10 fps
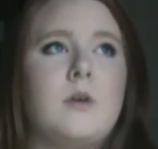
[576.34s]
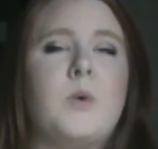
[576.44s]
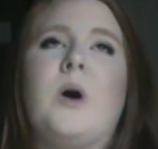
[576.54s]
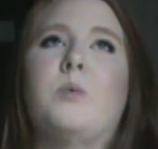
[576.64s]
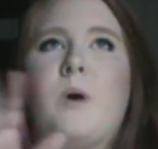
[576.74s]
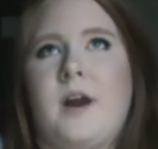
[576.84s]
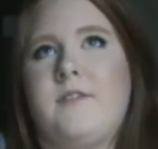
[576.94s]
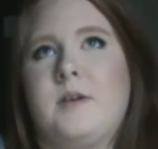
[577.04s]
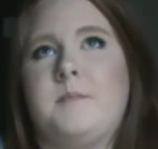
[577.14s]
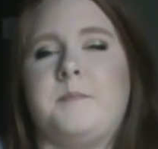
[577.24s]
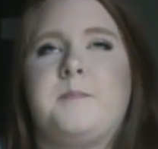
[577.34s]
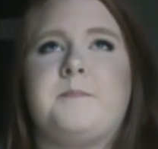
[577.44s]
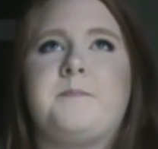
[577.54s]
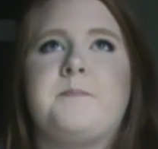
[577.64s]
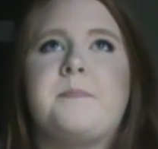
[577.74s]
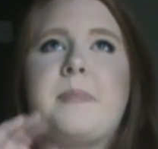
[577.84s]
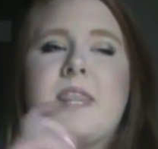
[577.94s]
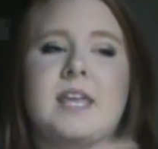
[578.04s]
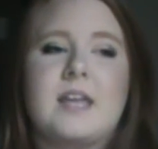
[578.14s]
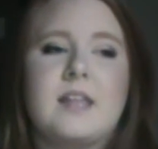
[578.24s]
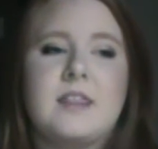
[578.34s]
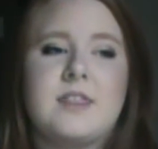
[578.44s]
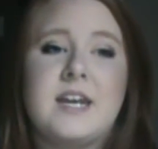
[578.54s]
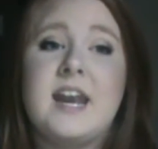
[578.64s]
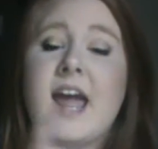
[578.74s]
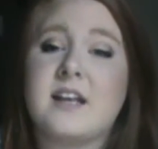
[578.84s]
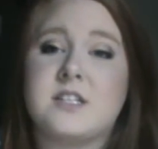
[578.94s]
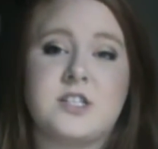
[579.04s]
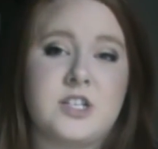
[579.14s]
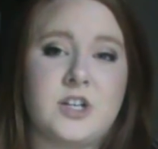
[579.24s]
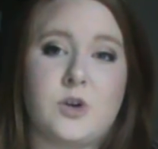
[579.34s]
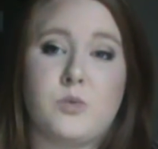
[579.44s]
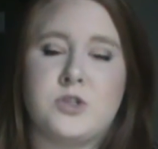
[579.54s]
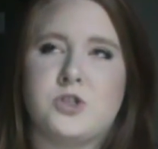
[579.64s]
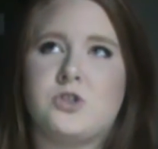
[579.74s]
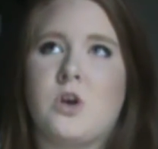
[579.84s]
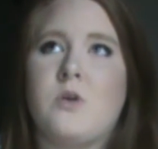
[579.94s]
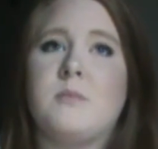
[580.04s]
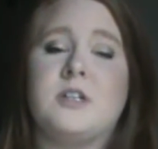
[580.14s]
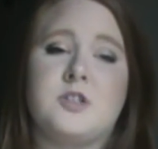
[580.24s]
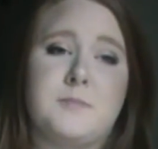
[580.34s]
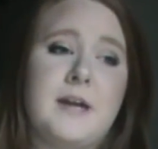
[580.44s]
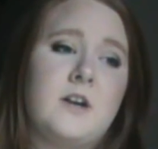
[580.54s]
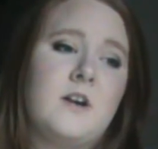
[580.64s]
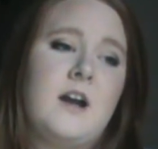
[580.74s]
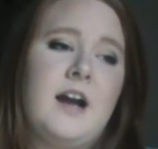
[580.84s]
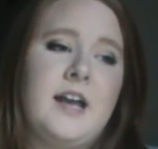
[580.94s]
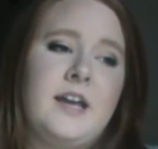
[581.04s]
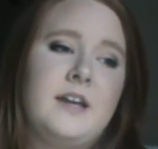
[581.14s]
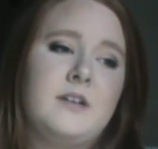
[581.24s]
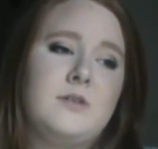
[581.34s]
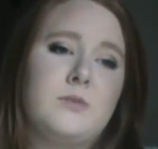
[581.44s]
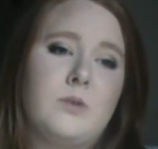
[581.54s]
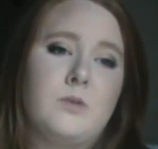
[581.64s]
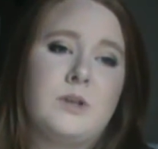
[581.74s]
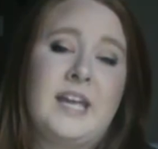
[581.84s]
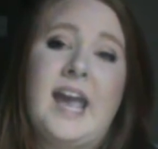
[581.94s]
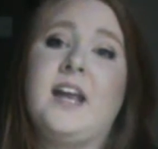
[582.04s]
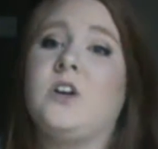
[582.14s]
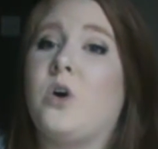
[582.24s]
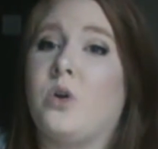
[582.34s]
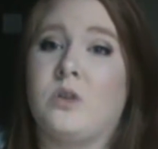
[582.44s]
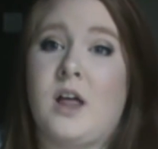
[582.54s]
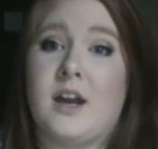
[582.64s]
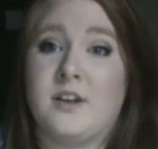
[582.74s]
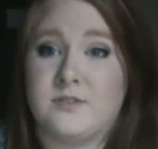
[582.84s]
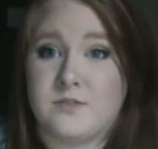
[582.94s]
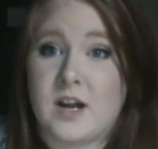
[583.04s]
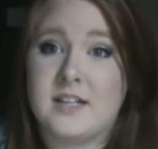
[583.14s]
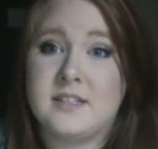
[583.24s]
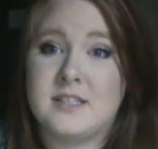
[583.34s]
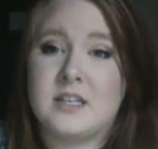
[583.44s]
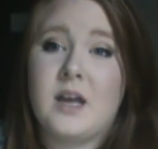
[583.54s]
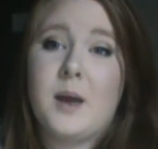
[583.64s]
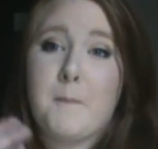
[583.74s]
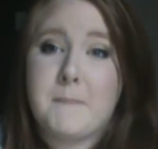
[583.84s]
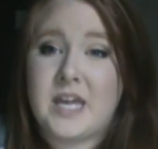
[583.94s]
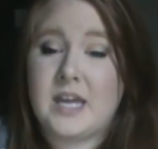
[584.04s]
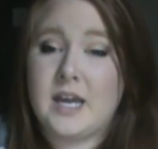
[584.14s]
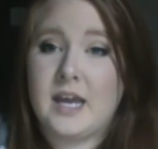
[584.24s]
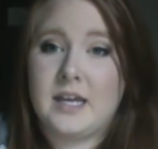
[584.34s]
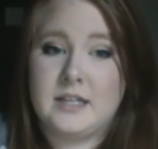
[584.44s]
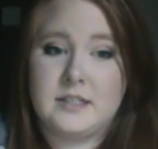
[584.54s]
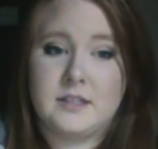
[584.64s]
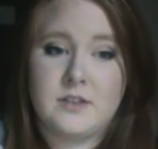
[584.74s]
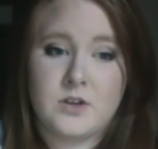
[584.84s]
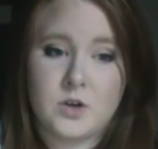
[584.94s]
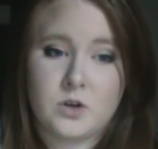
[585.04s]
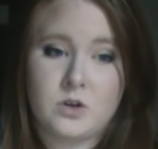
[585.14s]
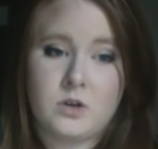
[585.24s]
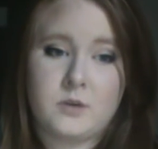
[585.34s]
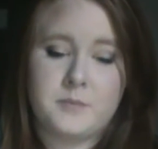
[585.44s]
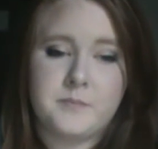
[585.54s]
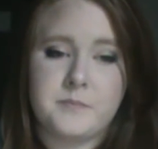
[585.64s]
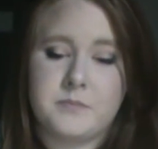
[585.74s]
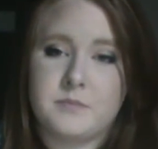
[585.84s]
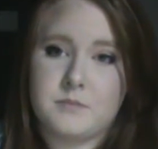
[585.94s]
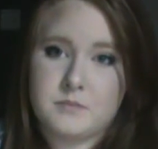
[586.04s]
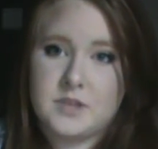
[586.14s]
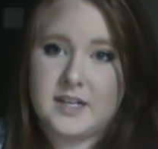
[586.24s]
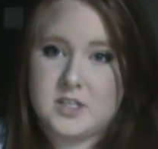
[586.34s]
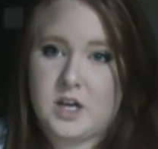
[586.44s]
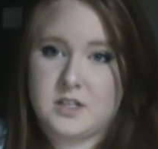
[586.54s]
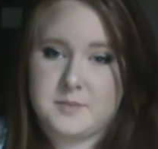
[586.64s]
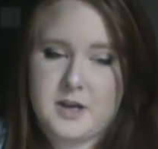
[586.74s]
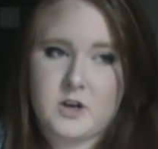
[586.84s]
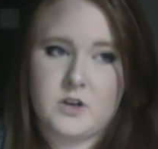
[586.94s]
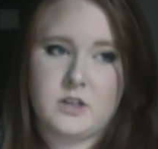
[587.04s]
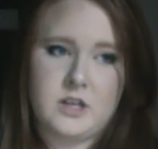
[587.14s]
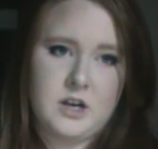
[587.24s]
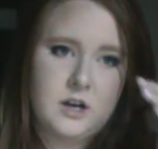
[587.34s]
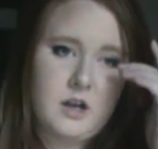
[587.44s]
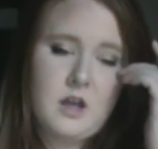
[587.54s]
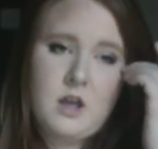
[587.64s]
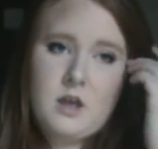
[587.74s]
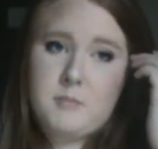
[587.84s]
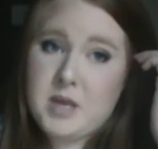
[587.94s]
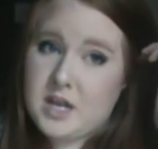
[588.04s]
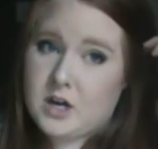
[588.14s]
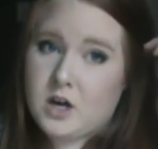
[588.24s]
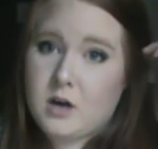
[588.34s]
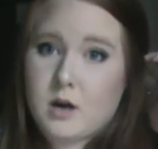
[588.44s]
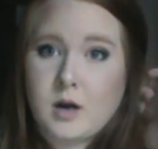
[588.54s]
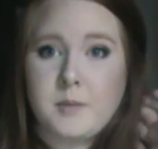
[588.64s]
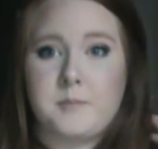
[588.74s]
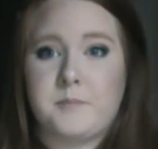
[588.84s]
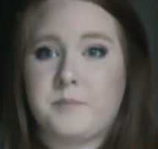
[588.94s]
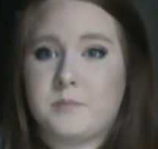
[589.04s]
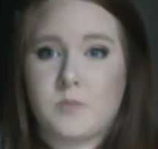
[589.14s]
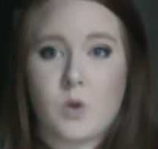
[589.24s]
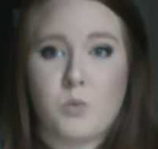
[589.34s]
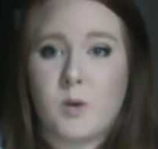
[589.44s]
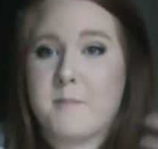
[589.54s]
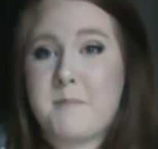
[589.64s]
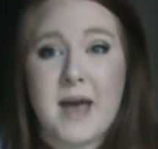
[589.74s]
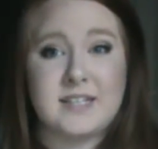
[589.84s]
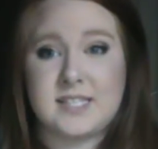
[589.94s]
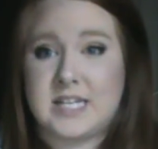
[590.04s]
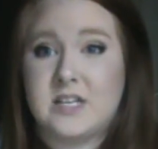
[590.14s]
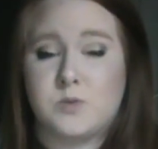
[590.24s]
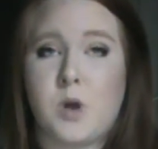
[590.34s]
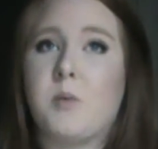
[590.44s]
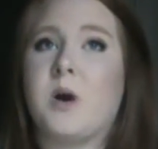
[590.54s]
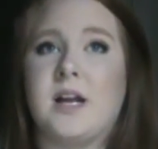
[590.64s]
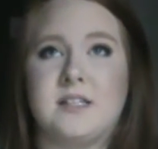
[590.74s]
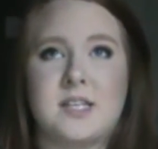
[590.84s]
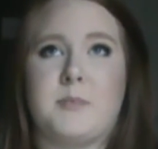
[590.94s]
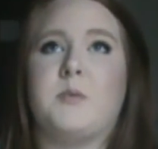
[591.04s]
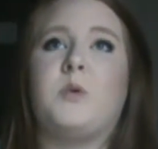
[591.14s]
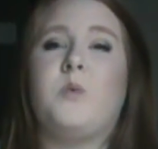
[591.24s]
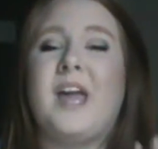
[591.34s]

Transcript: Well, one of them. The next year was so much better. I gained a whole lot of friends. Me and the girl that I talked about earlier, me and her were besties. We were inseparable.